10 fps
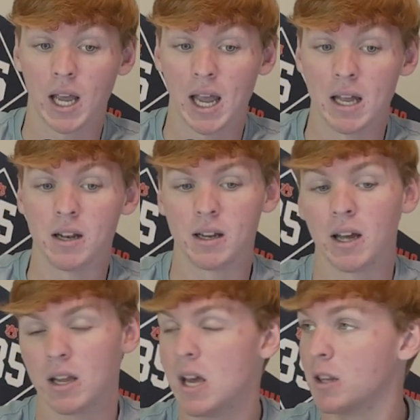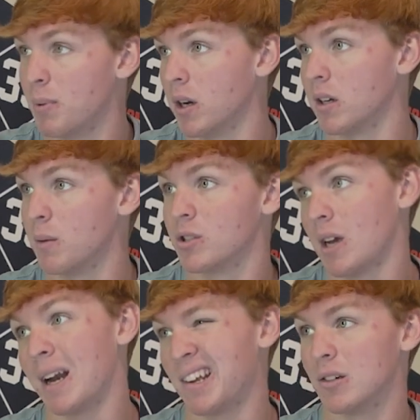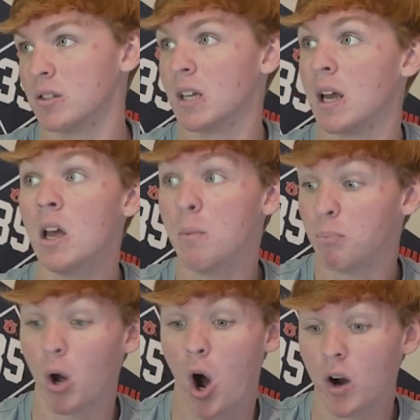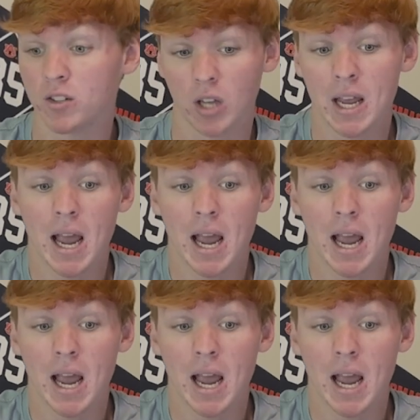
And yeah, he had the penalty, which kind of killed his day. But honestly, he